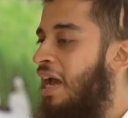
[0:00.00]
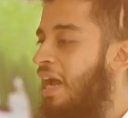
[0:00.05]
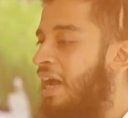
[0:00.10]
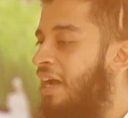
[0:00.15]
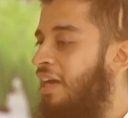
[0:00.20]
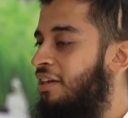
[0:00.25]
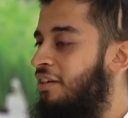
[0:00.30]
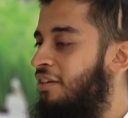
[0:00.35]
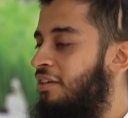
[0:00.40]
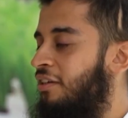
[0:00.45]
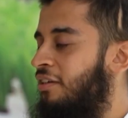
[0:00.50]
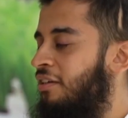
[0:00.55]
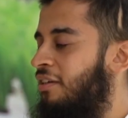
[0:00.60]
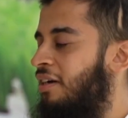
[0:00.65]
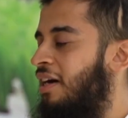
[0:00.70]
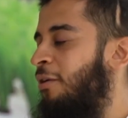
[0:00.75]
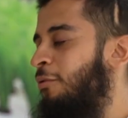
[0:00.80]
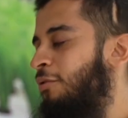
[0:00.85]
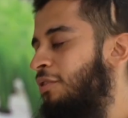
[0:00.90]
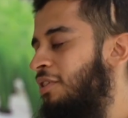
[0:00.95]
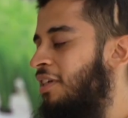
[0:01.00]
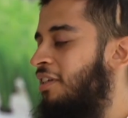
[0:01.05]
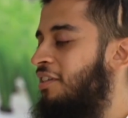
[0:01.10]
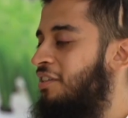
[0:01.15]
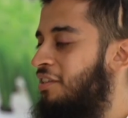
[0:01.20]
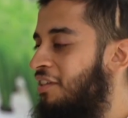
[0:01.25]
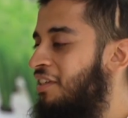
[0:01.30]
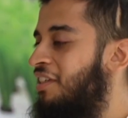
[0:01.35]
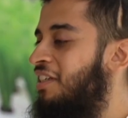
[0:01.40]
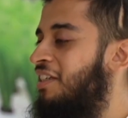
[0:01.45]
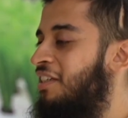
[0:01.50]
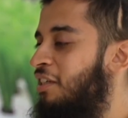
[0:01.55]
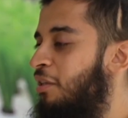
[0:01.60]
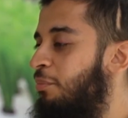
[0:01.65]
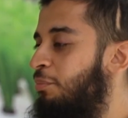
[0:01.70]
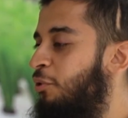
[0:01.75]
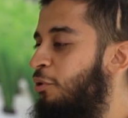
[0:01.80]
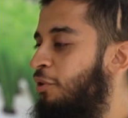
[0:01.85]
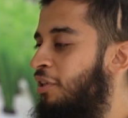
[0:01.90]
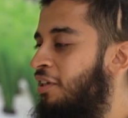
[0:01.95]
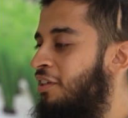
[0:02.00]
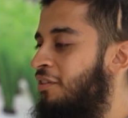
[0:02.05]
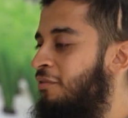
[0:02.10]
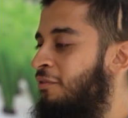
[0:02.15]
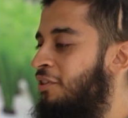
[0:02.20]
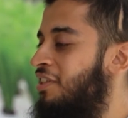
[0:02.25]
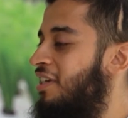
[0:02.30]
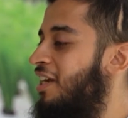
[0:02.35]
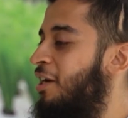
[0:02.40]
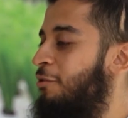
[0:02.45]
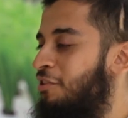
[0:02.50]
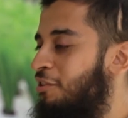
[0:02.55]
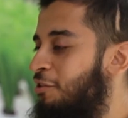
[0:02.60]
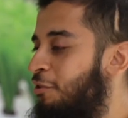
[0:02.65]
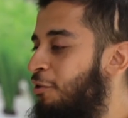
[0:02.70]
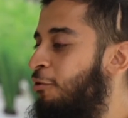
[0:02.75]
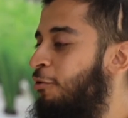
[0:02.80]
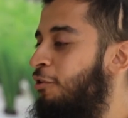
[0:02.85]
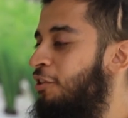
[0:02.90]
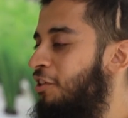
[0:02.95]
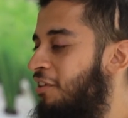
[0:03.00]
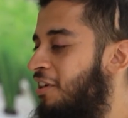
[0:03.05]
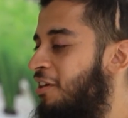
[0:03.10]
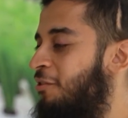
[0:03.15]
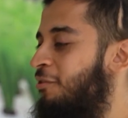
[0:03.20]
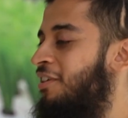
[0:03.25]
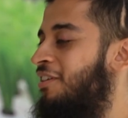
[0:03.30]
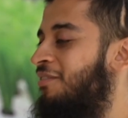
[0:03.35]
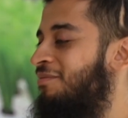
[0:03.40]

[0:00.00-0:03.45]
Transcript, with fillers: And uh, I would say it's a key component which allows us to grow year round.